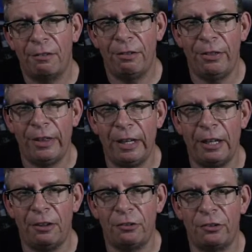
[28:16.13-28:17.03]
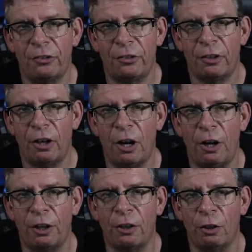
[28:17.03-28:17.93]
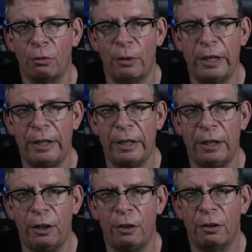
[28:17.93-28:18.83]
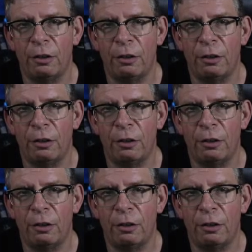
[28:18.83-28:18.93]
this article right here.